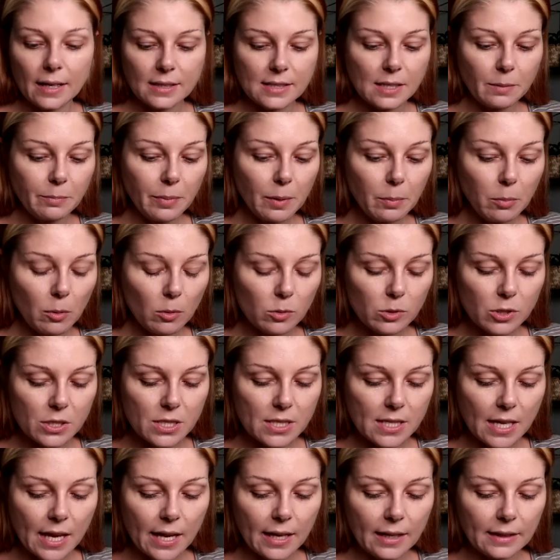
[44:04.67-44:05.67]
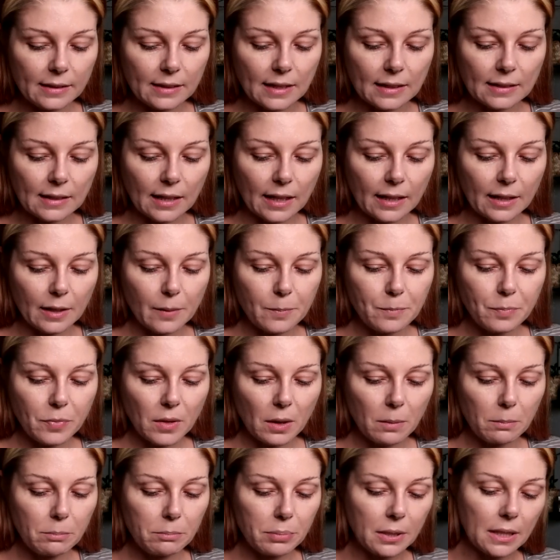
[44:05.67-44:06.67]
Some people were saying that like
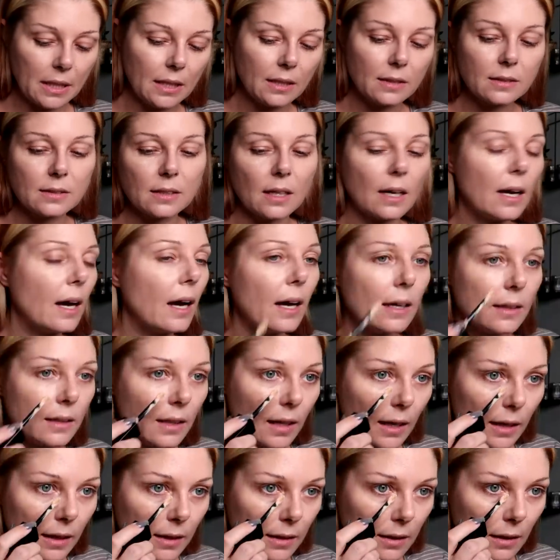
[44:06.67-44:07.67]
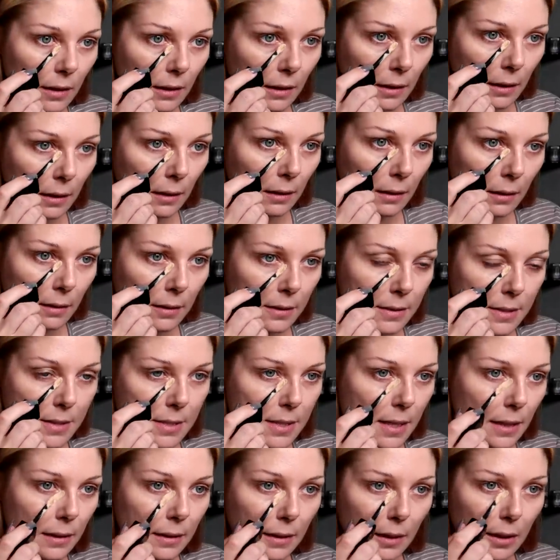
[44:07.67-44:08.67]
PETA had like
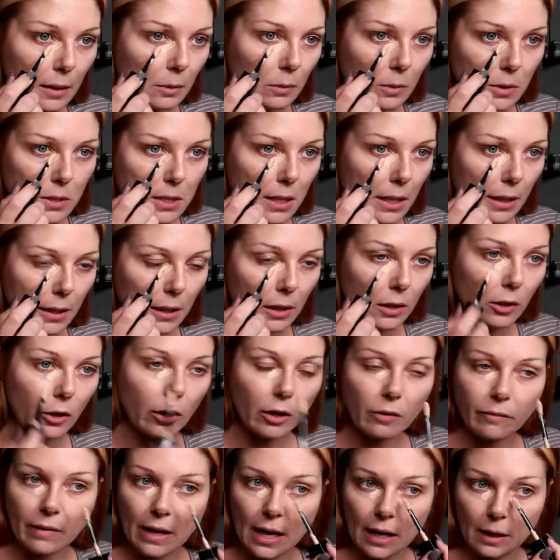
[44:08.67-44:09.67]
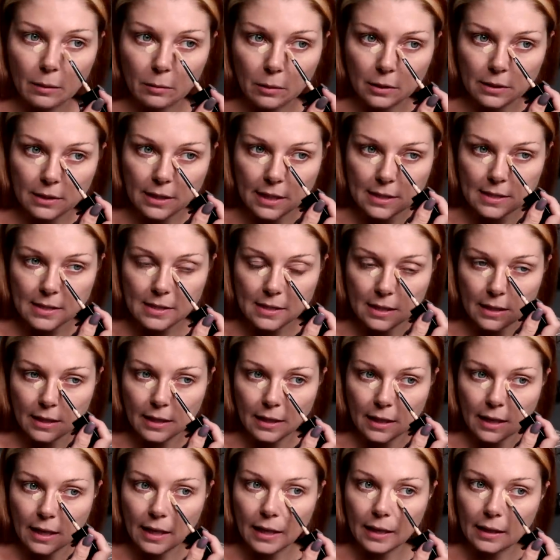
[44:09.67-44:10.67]
said that it was like a lot of animal
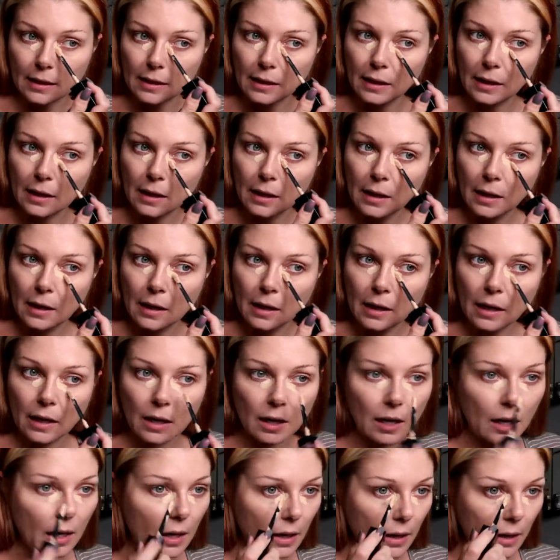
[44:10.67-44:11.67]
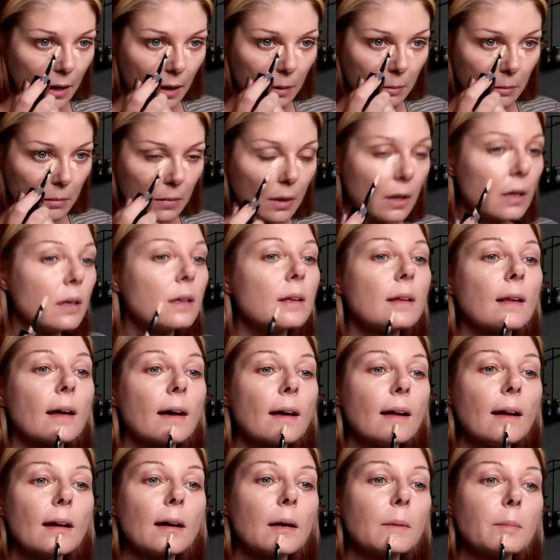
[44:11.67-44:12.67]
testing, and I am
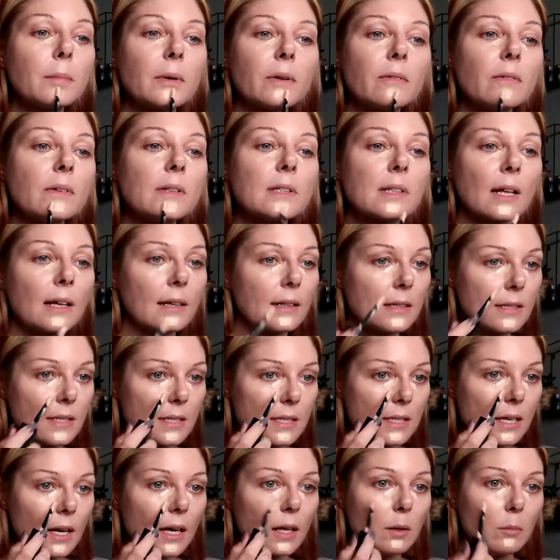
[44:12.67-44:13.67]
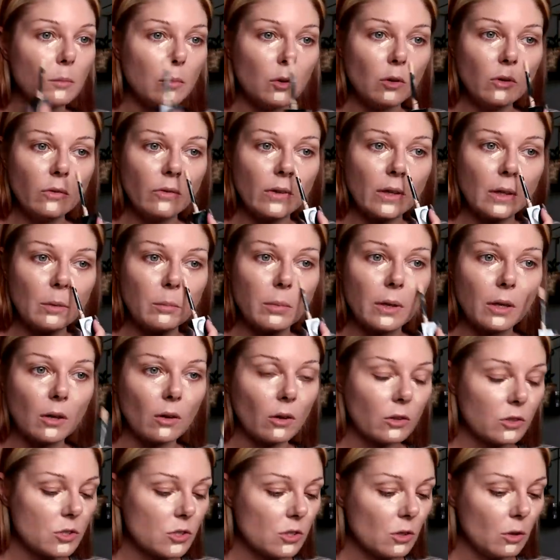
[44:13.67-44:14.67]
not happy if it's like a sad movie, but
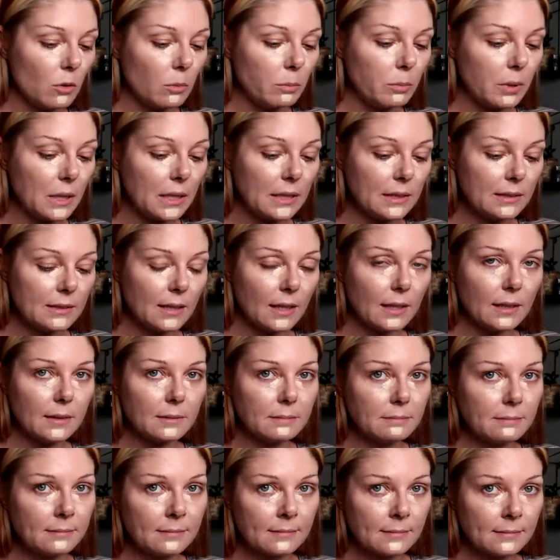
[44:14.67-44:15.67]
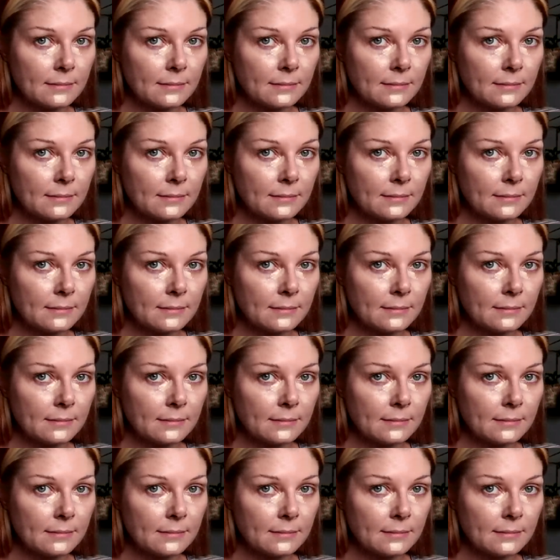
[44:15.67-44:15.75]
also PETA,